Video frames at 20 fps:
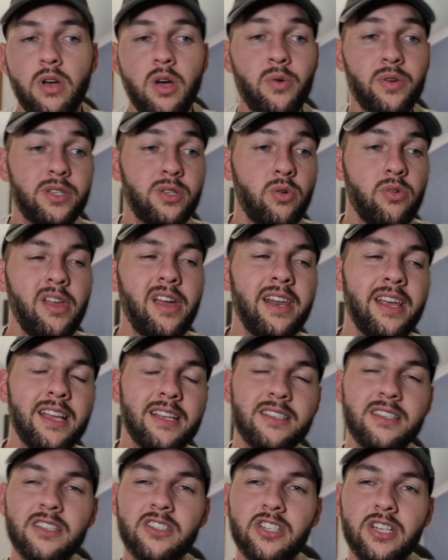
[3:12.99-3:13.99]
We saw that
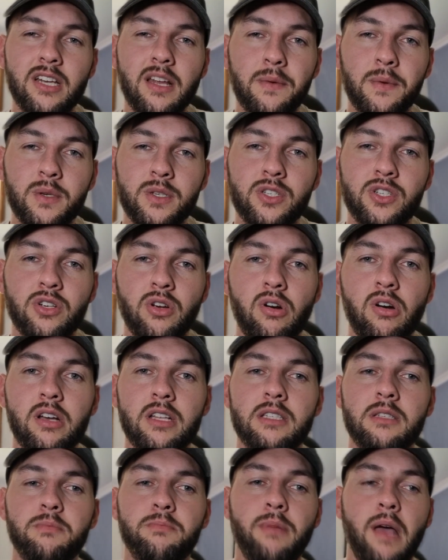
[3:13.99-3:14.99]
against the GWS
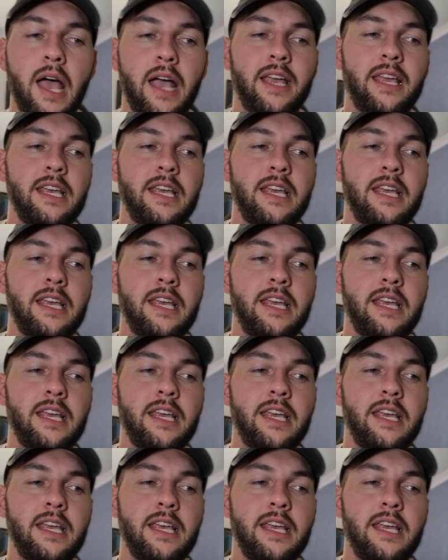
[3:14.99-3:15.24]
Giants back